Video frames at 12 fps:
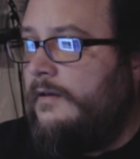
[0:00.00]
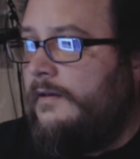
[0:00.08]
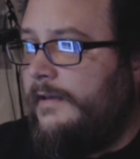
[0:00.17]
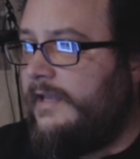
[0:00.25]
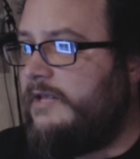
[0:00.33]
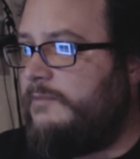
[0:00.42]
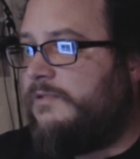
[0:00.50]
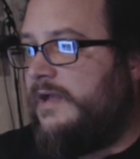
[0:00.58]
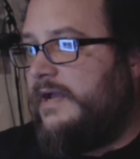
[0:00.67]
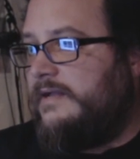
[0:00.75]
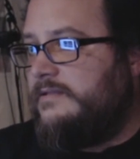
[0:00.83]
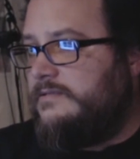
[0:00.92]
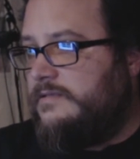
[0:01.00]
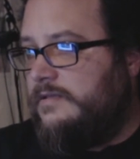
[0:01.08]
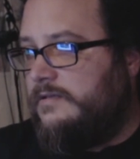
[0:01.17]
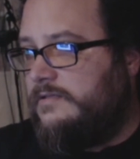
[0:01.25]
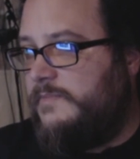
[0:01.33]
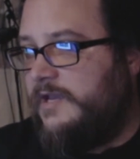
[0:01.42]
Any plans
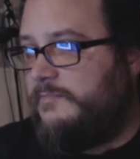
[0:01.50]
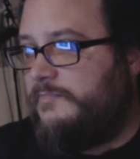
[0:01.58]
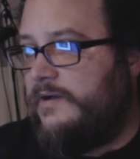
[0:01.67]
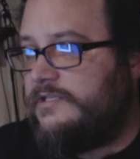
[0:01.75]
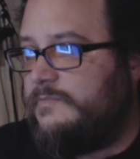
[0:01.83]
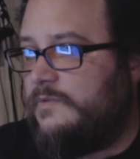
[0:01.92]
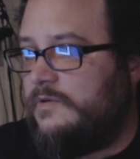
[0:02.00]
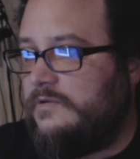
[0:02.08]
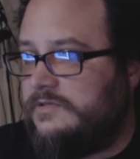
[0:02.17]
to make it possible